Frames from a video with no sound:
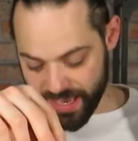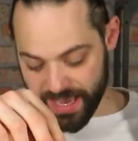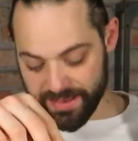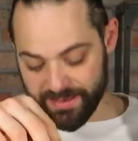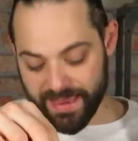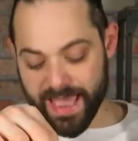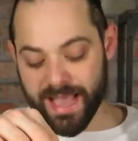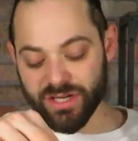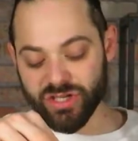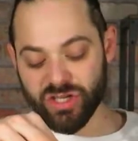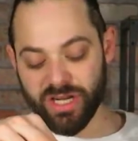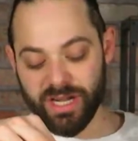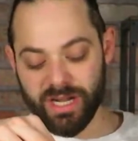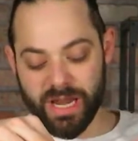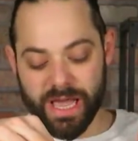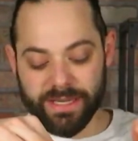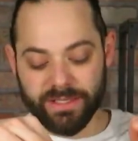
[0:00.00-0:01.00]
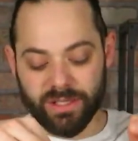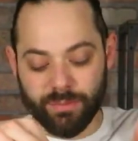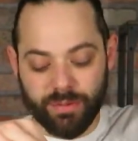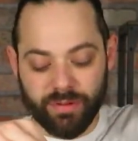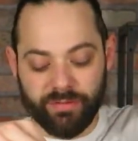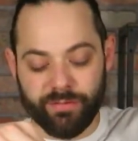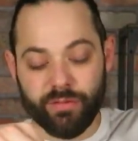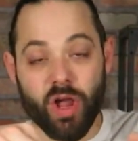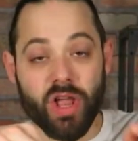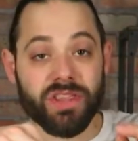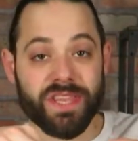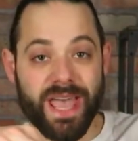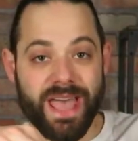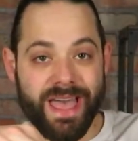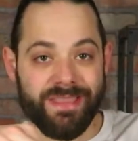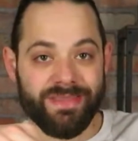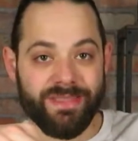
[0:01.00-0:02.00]
it actually lights up the front
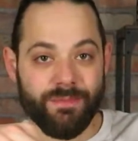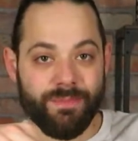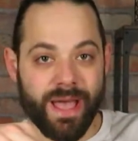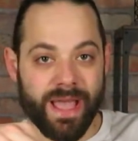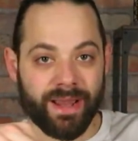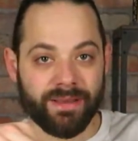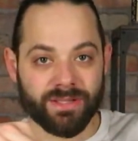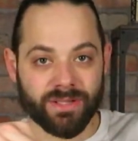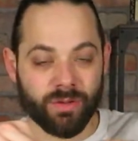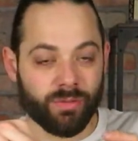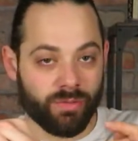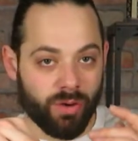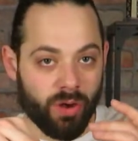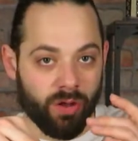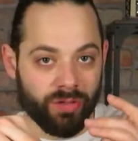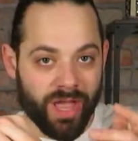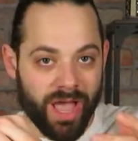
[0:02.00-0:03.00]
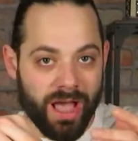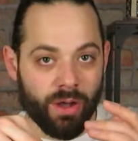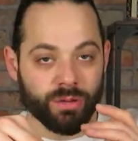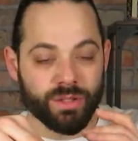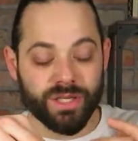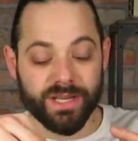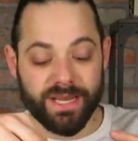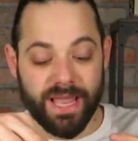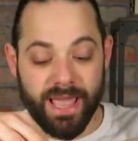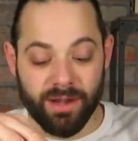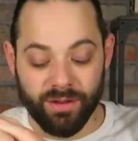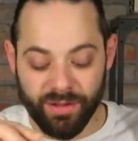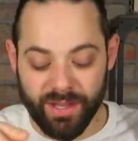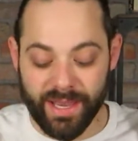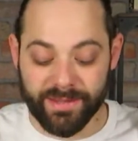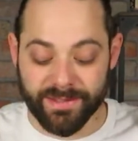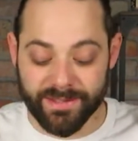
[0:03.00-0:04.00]
and the back, so on the outside and
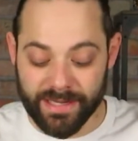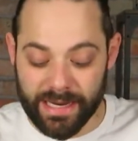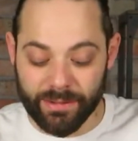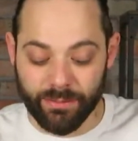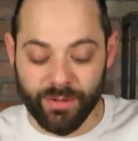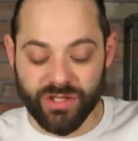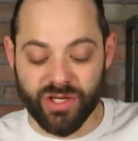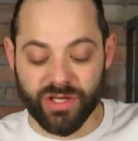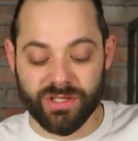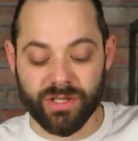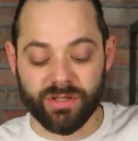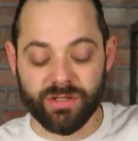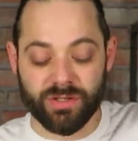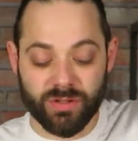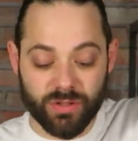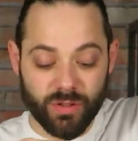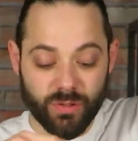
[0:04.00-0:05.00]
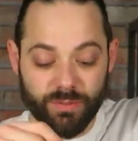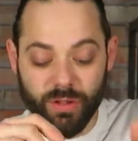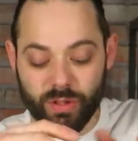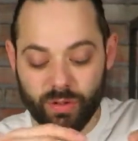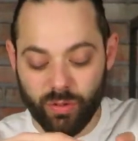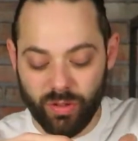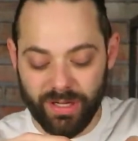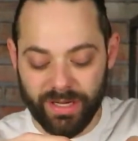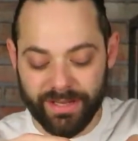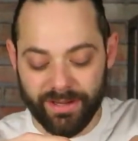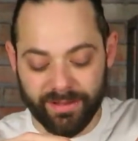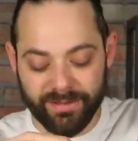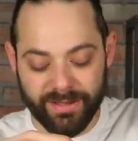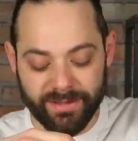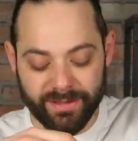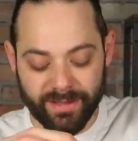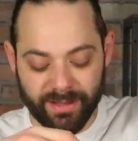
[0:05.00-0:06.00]
on the inside, which is a super cool little
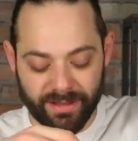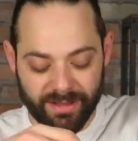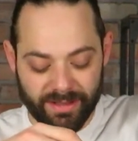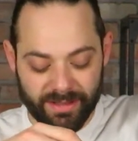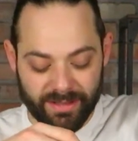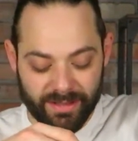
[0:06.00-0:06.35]
detail.